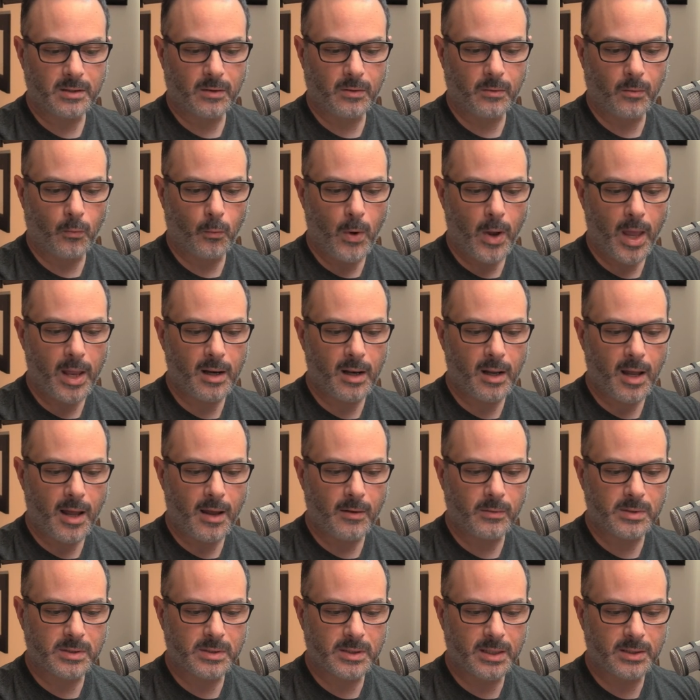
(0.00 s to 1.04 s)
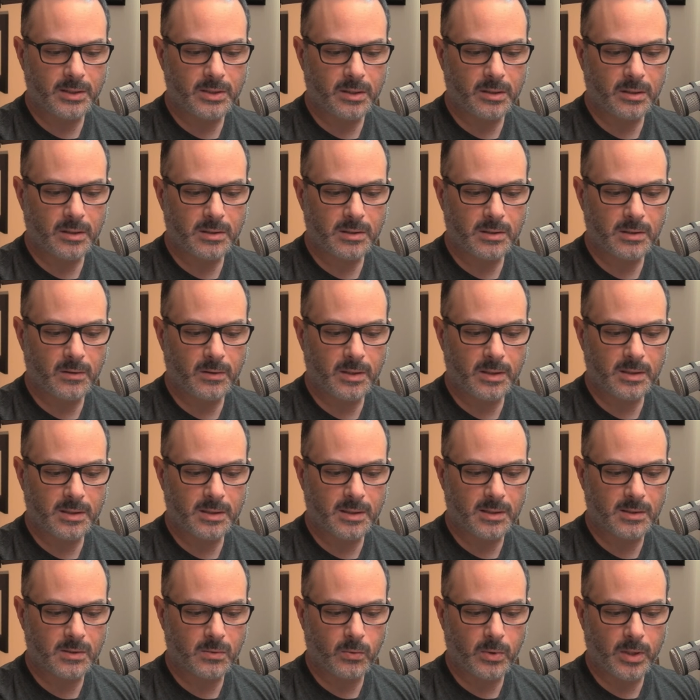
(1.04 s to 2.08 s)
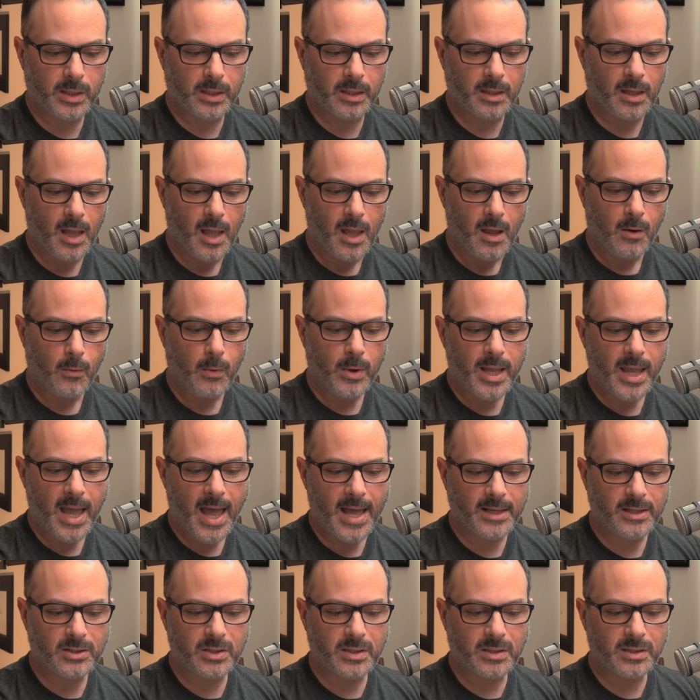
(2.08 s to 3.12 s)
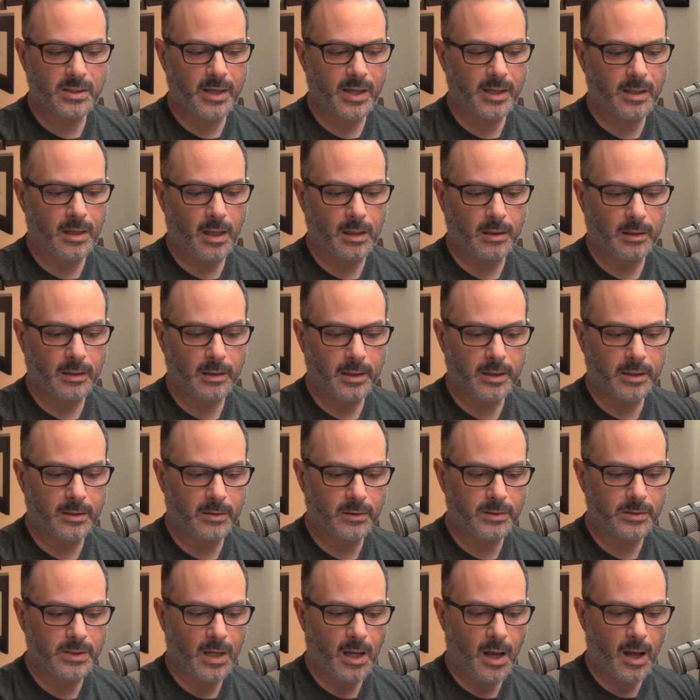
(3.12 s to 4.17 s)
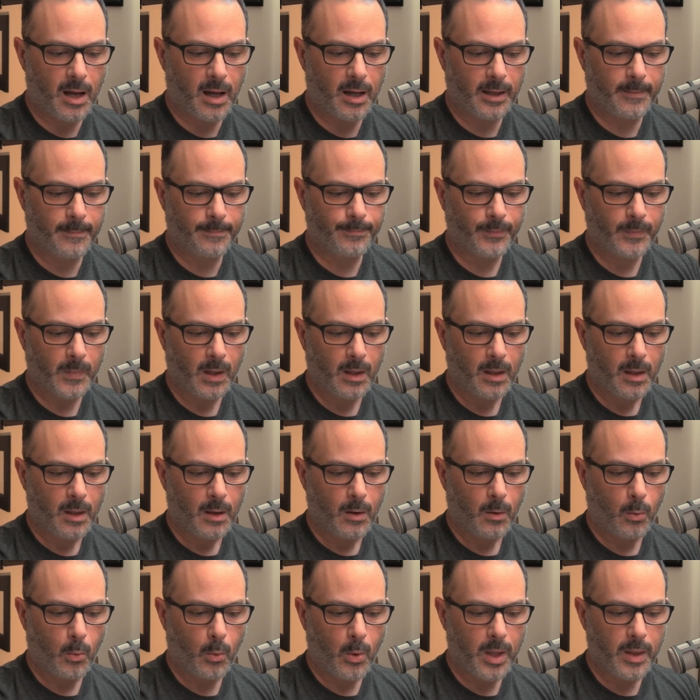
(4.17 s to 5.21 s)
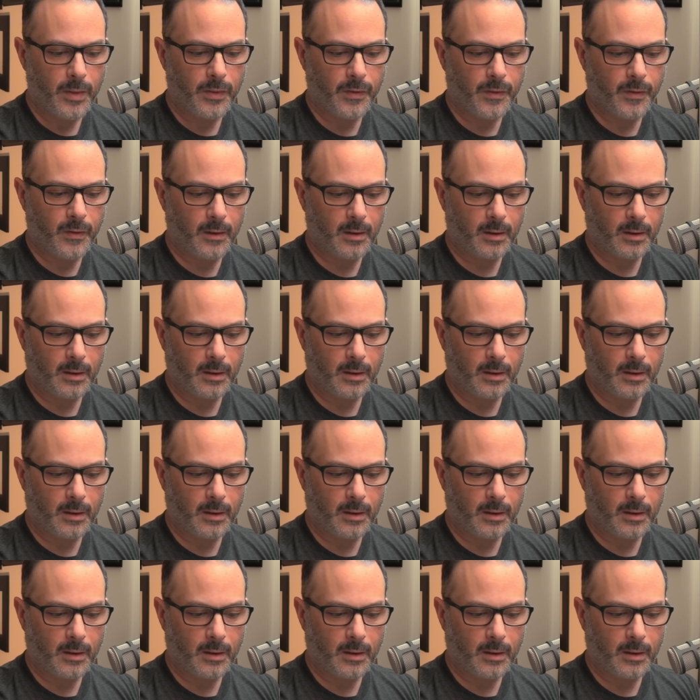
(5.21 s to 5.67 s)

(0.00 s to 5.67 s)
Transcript: So when I was teaching the students this week, we had just like a little time with